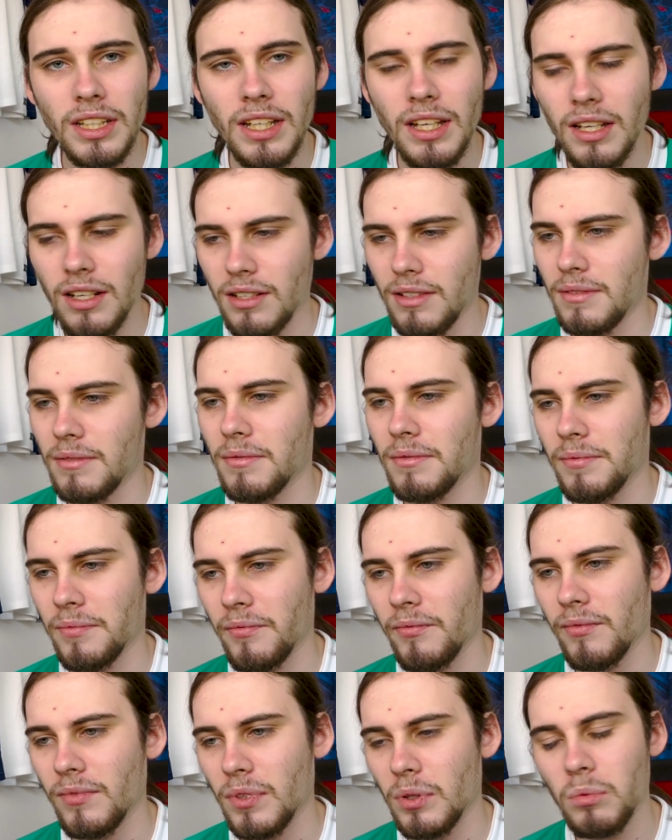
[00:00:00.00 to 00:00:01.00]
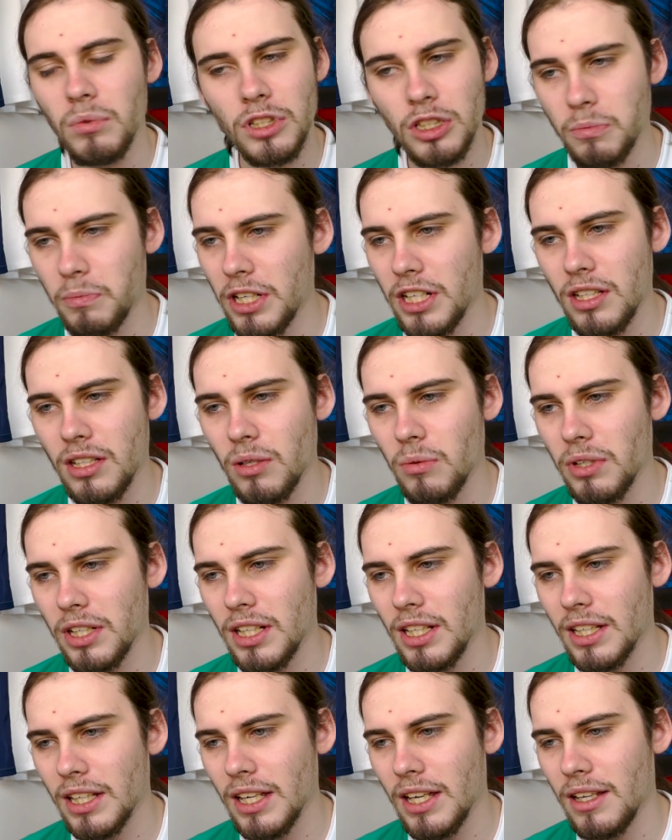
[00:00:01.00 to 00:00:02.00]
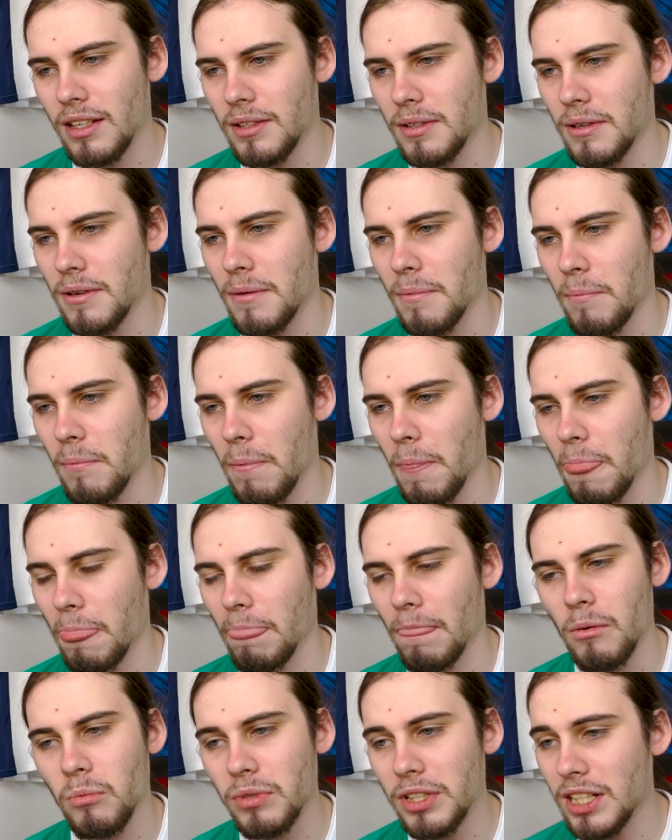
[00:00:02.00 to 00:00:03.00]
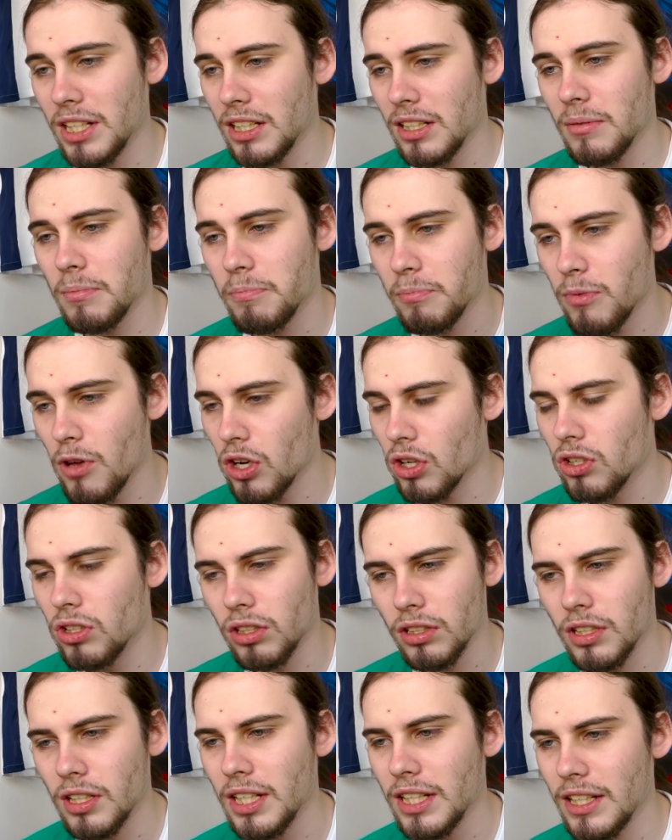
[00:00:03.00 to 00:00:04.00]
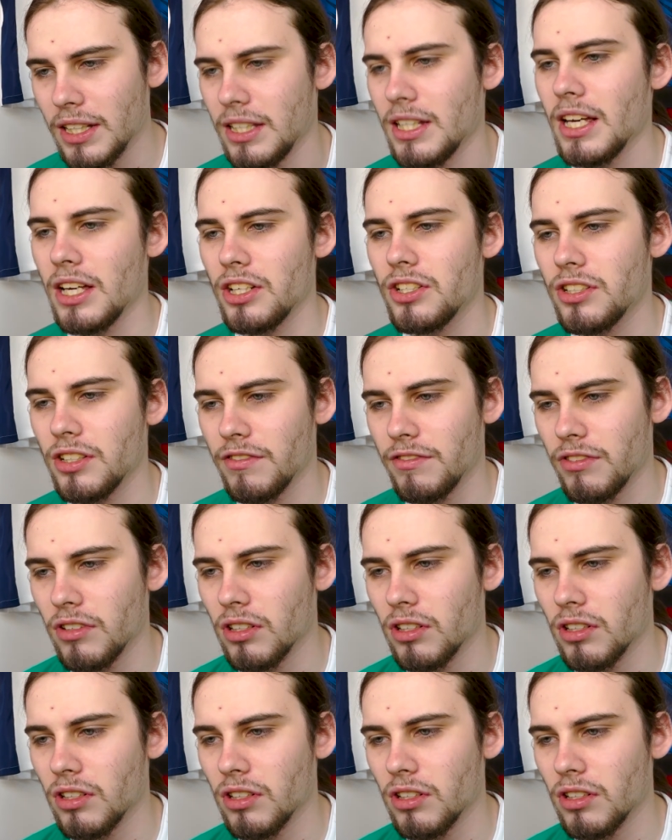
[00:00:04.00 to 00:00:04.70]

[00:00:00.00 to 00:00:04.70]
then, we're spinning the wheel again. We need a good nation for